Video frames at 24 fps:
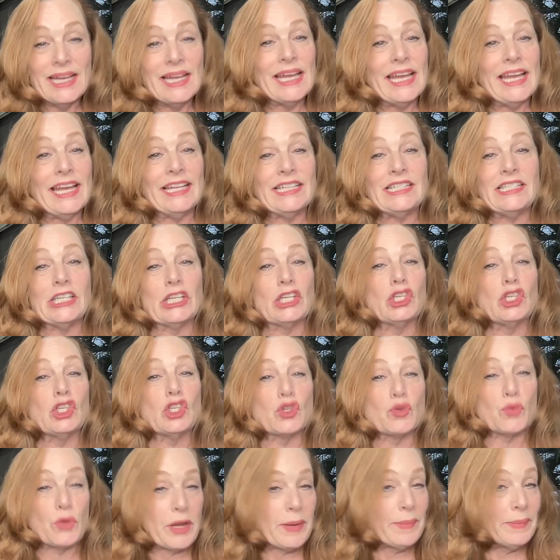It's
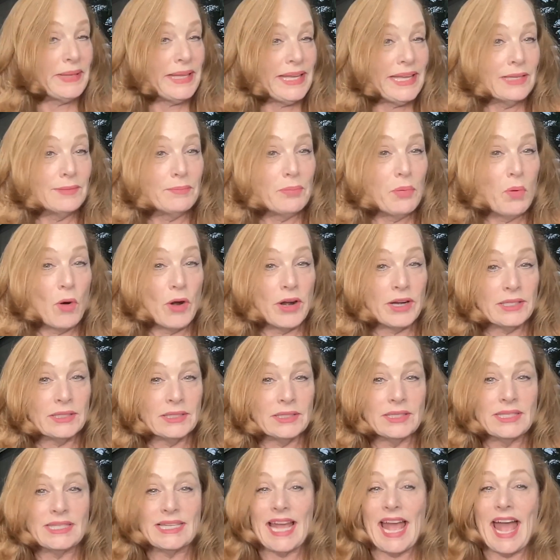extremely
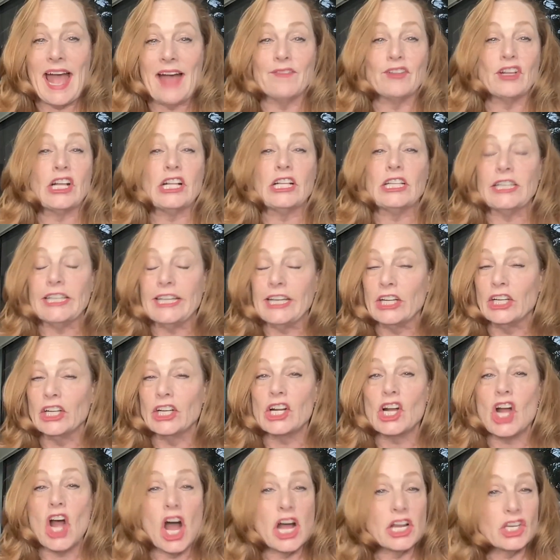important to have clear
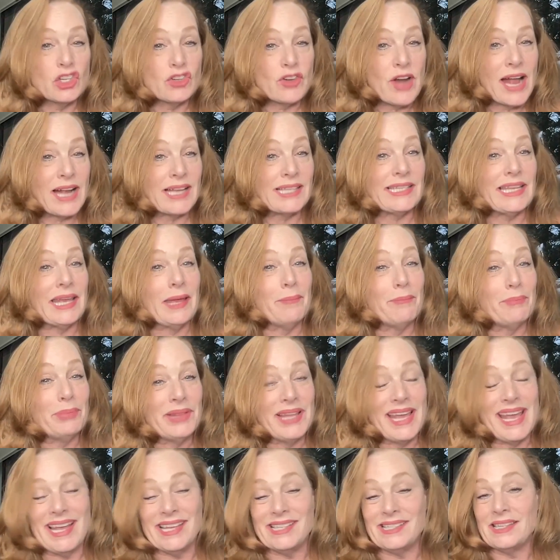contracts in
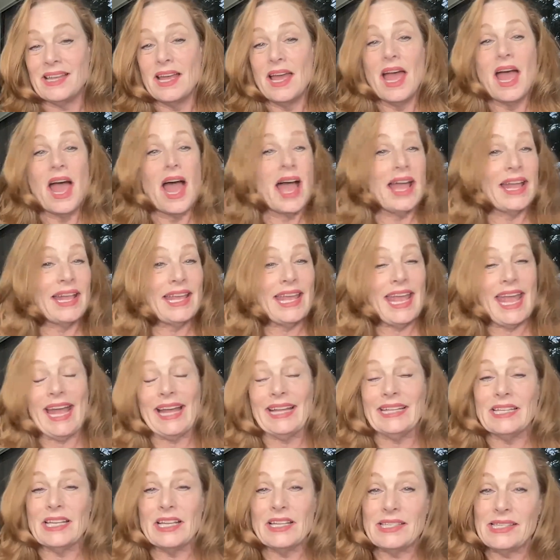place. I can't
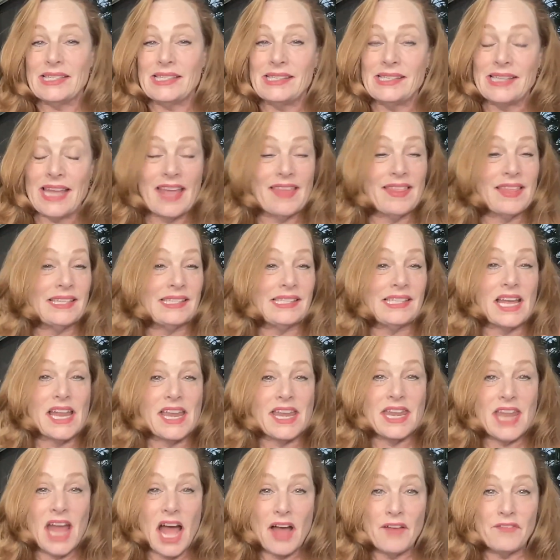say this
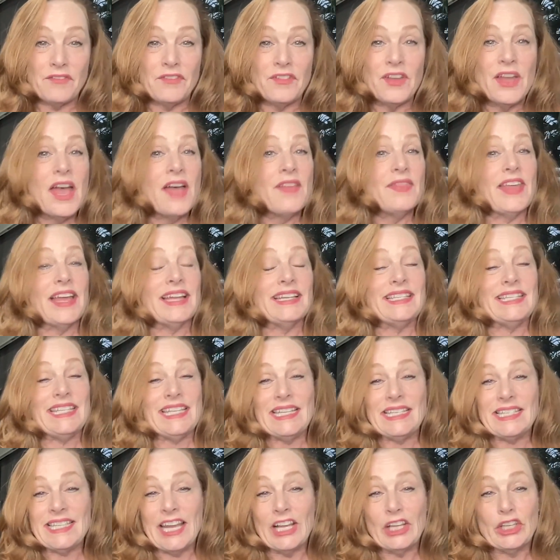enough, that
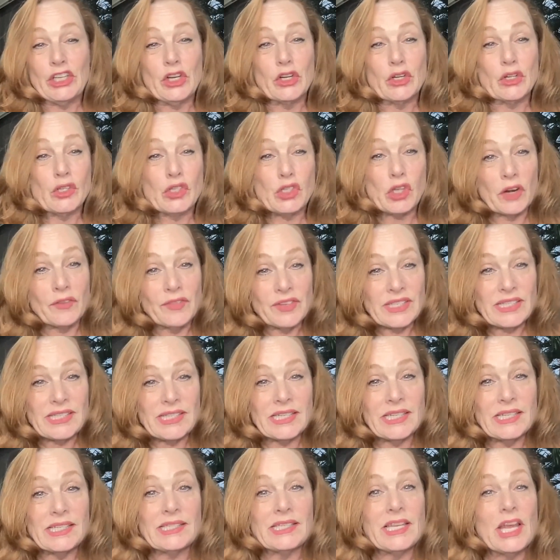detail your
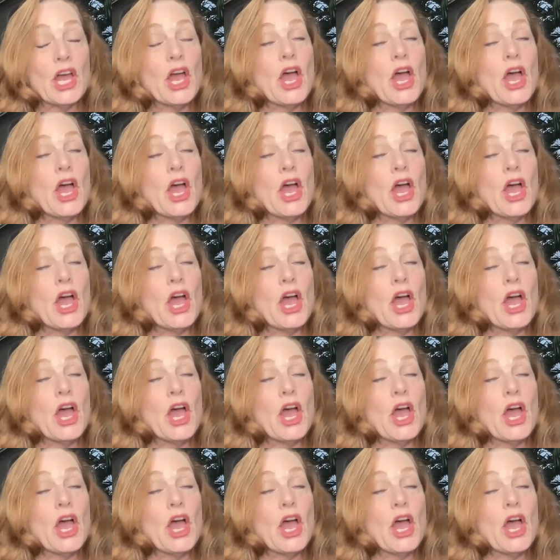services